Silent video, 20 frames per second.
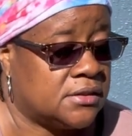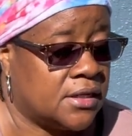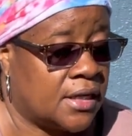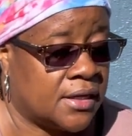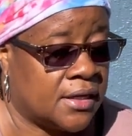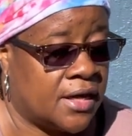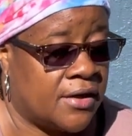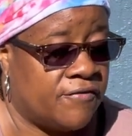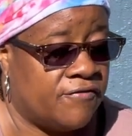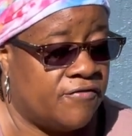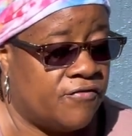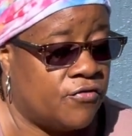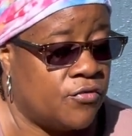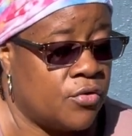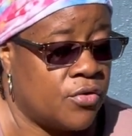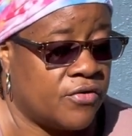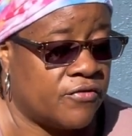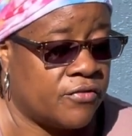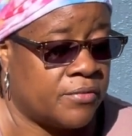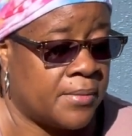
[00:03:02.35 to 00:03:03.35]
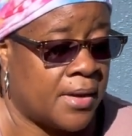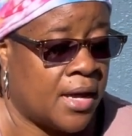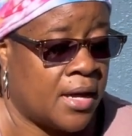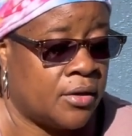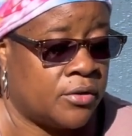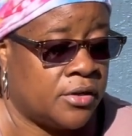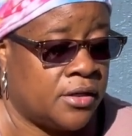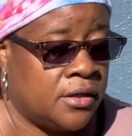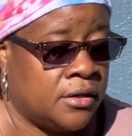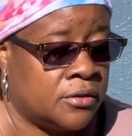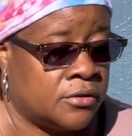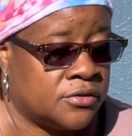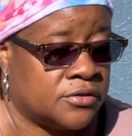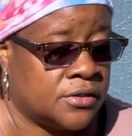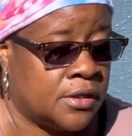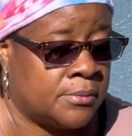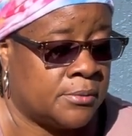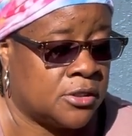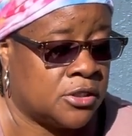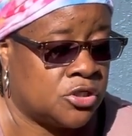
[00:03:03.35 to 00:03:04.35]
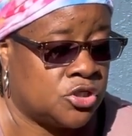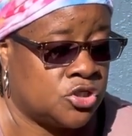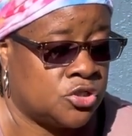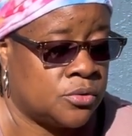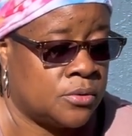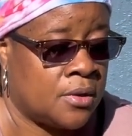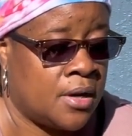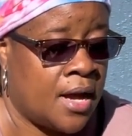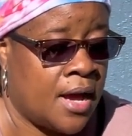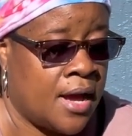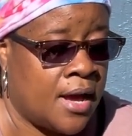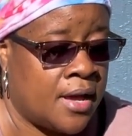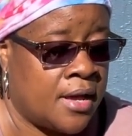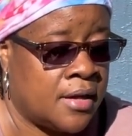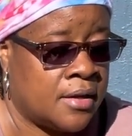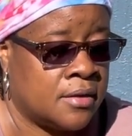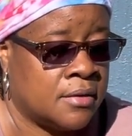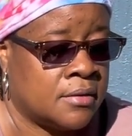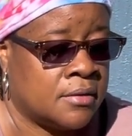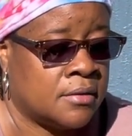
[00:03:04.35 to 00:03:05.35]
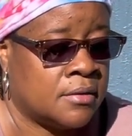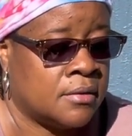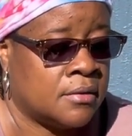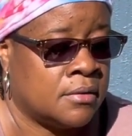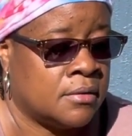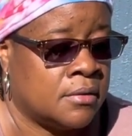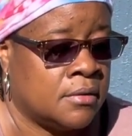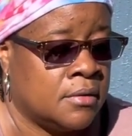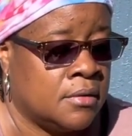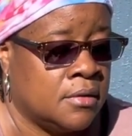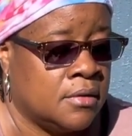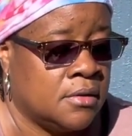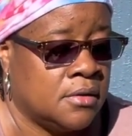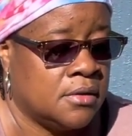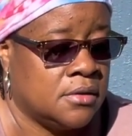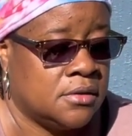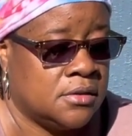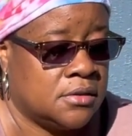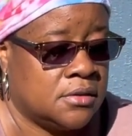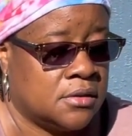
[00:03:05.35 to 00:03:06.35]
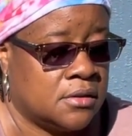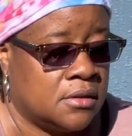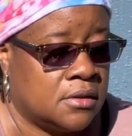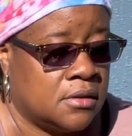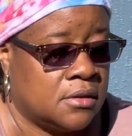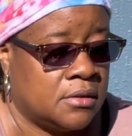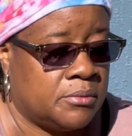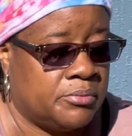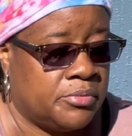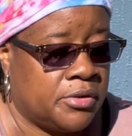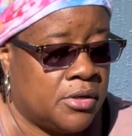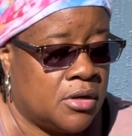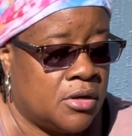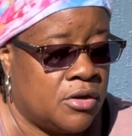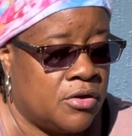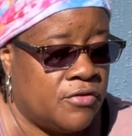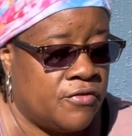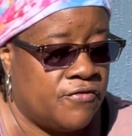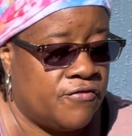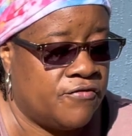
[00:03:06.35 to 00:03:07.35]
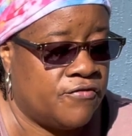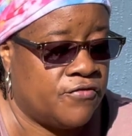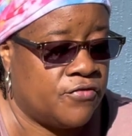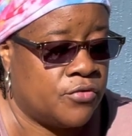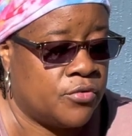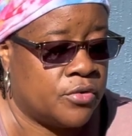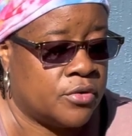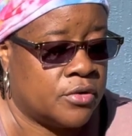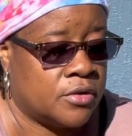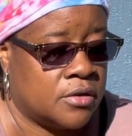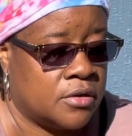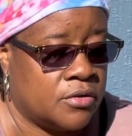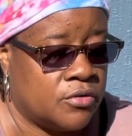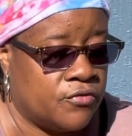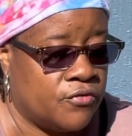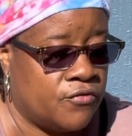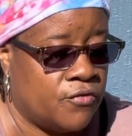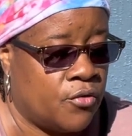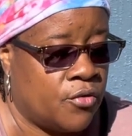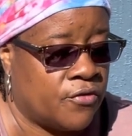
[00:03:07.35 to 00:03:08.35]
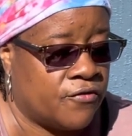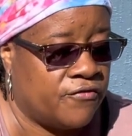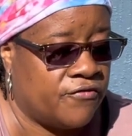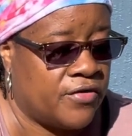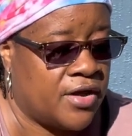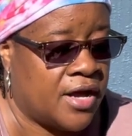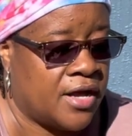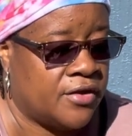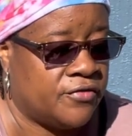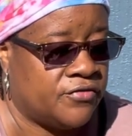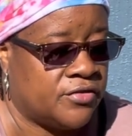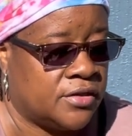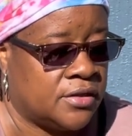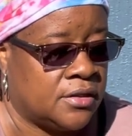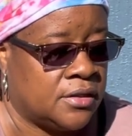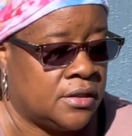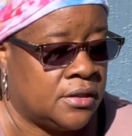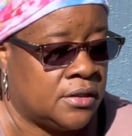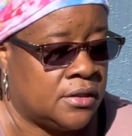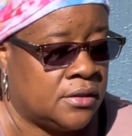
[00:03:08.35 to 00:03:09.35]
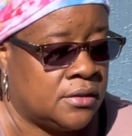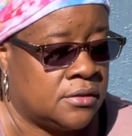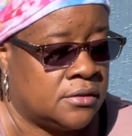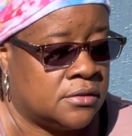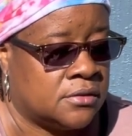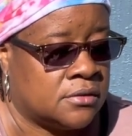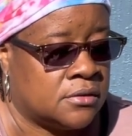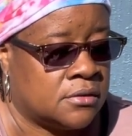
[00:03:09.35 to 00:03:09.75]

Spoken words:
I got 4 of them out here, so I'm gonna try to put all 4 or 5 in these